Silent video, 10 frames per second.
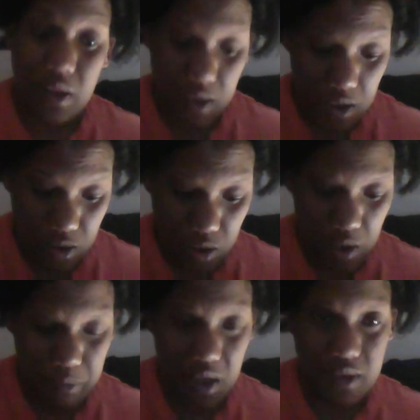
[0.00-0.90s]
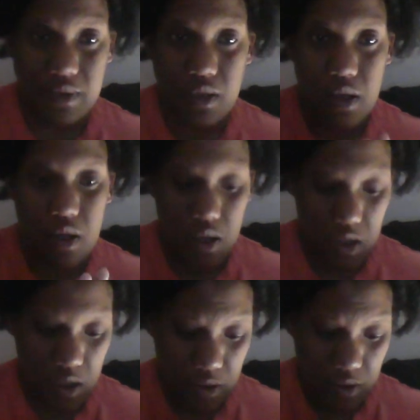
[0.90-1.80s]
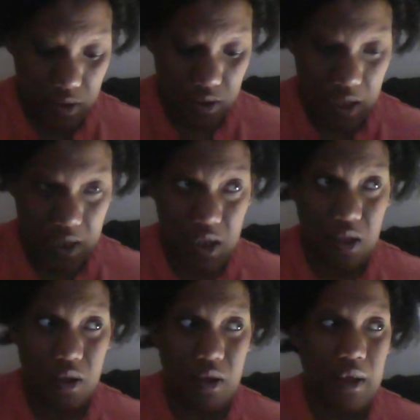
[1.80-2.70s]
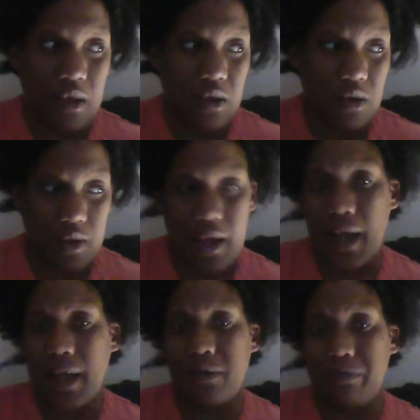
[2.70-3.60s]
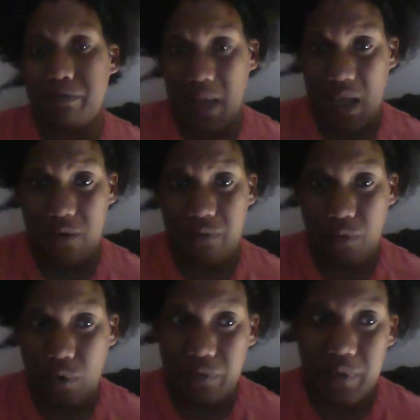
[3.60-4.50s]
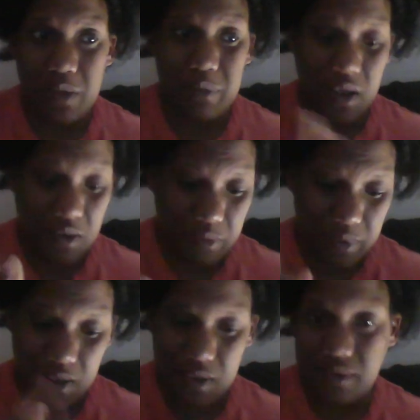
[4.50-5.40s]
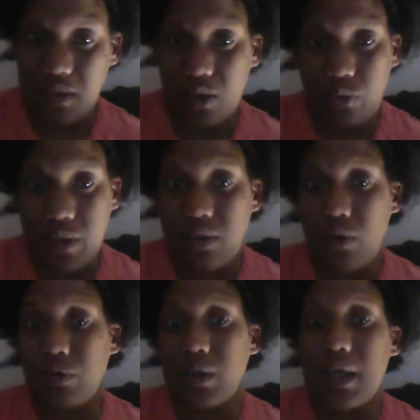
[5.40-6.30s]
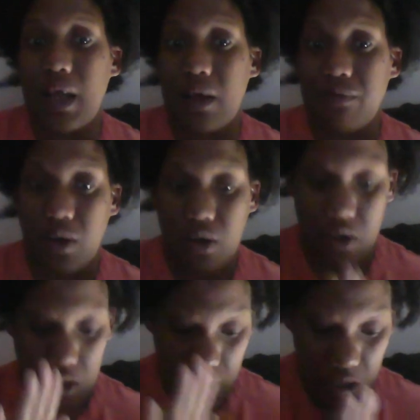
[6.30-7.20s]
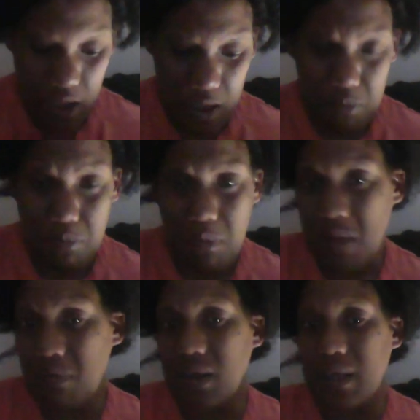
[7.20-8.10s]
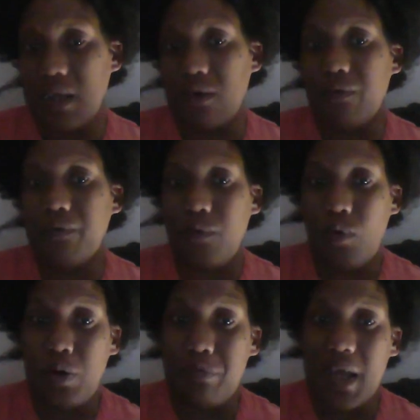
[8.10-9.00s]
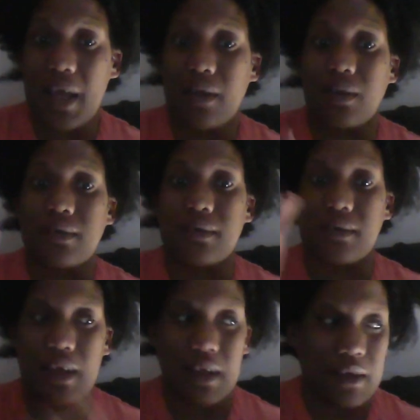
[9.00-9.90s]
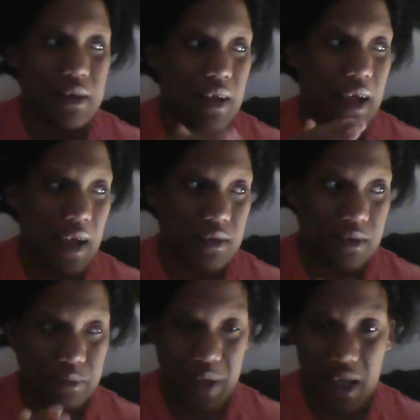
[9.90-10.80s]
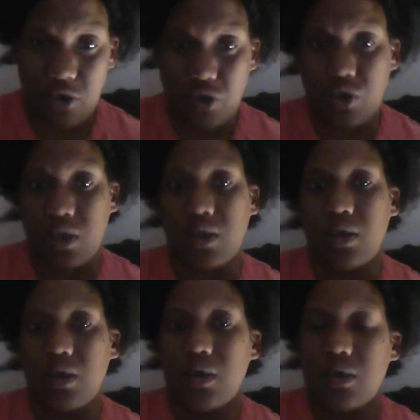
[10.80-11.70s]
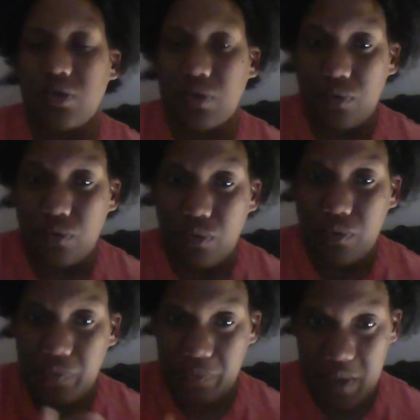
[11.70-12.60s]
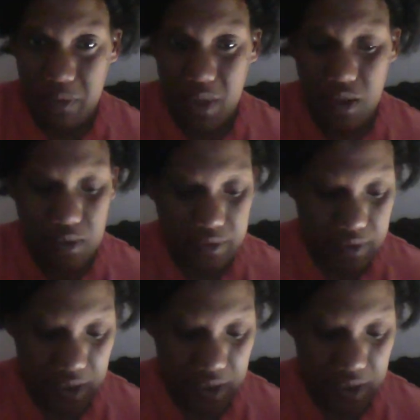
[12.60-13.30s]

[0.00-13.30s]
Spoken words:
Elon Musk in getting a line made for females, because there was only ever a Maybelline for males in expansion to females.